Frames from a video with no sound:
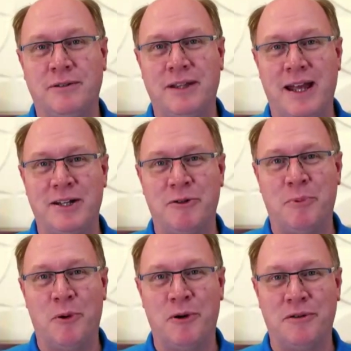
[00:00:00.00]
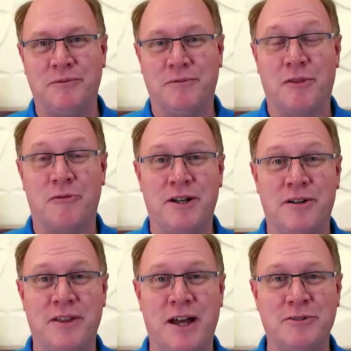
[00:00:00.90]
they had to report
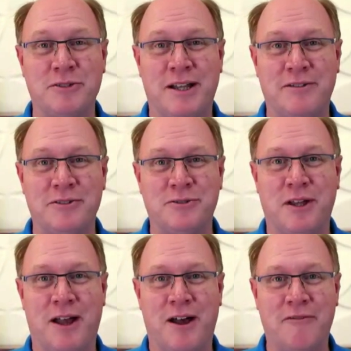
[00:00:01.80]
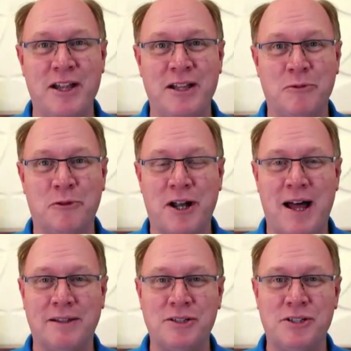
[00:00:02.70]
$300,000 available for
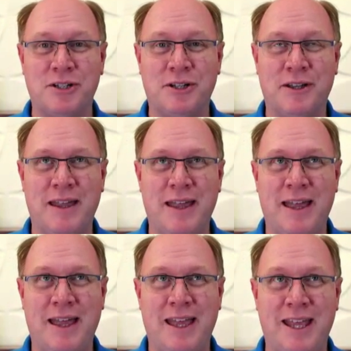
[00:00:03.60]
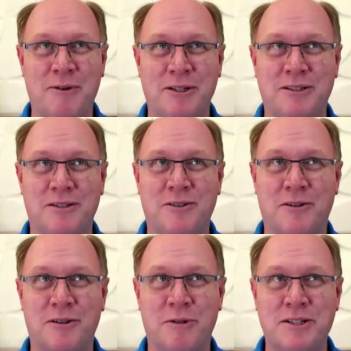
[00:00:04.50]
college. He went to
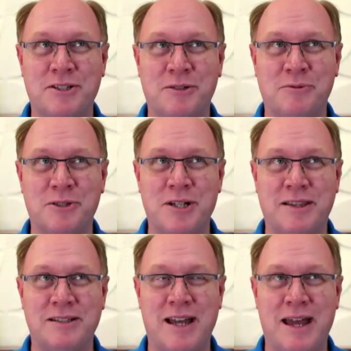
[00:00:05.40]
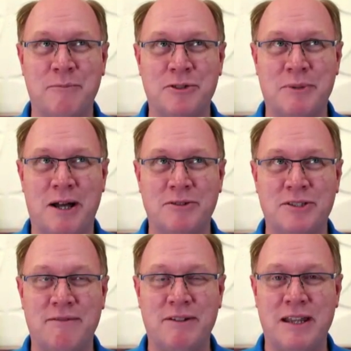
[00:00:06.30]
Northwestern, which at the time was about
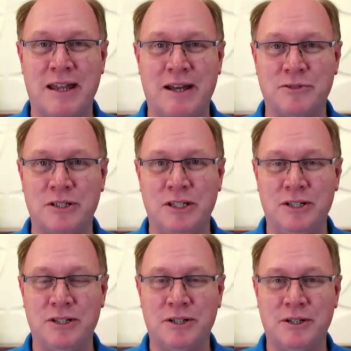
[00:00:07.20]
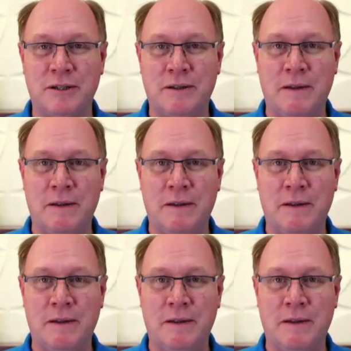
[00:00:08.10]
70,000 a year.